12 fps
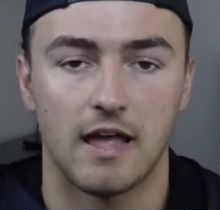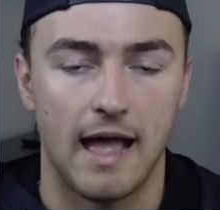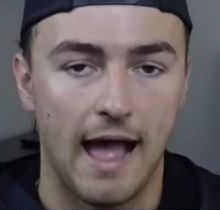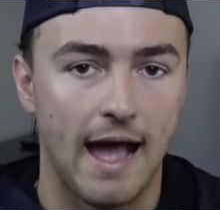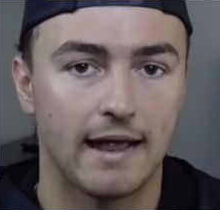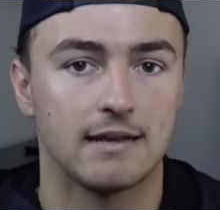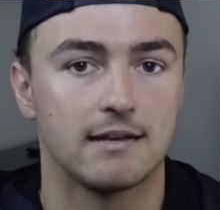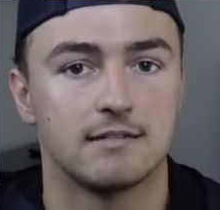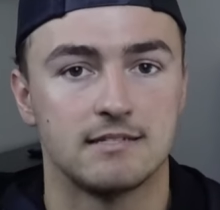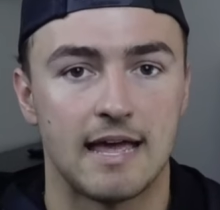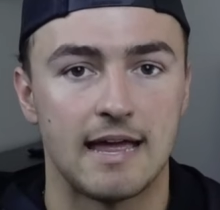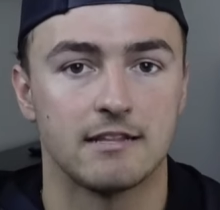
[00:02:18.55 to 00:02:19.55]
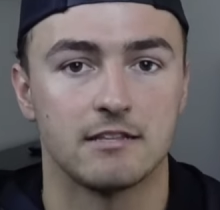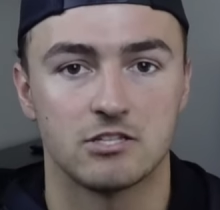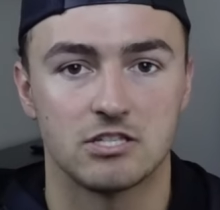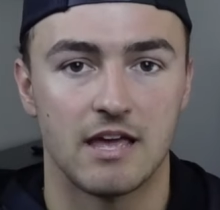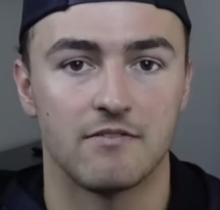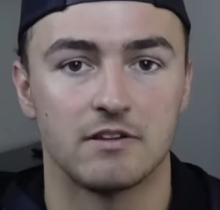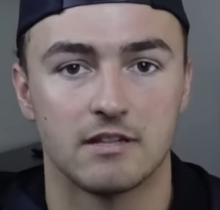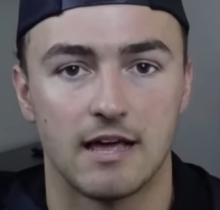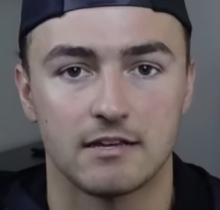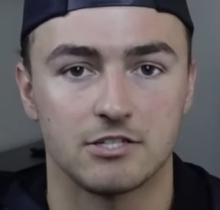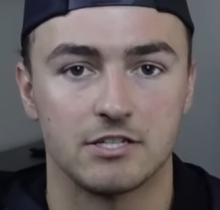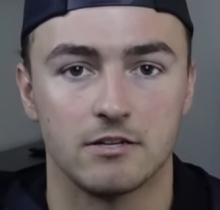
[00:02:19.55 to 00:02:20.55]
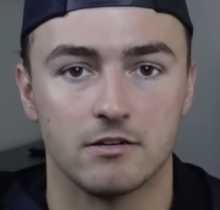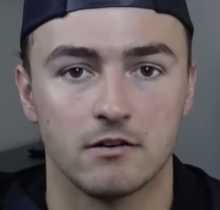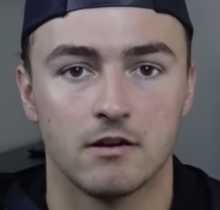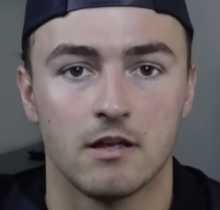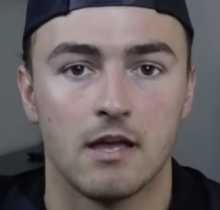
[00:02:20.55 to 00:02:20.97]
at 10-7 last year